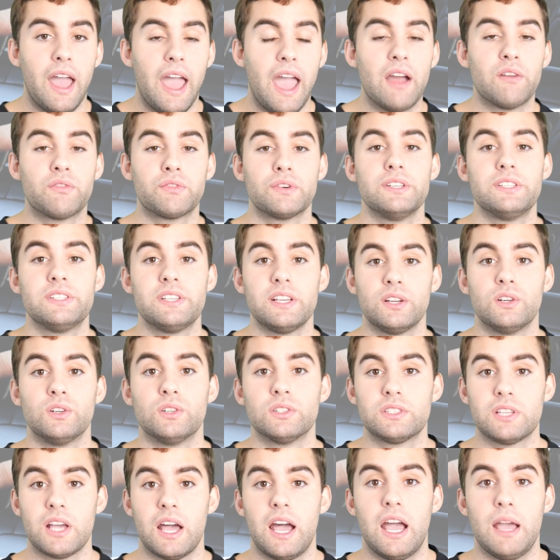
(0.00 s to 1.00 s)
every
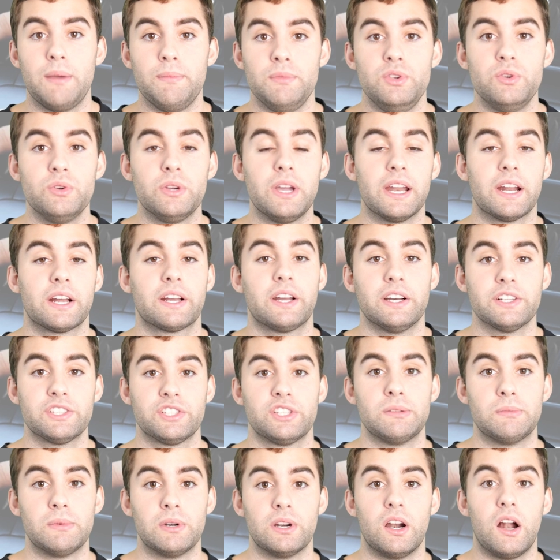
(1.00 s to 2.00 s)
single time you get a
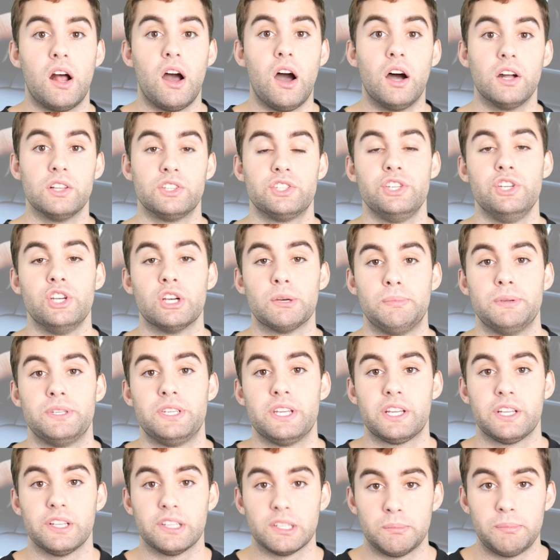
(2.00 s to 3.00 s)
customer onto your
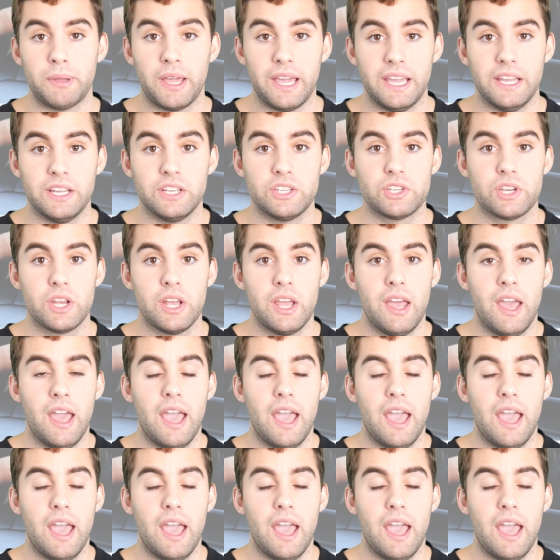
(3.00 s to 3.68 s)
particular page.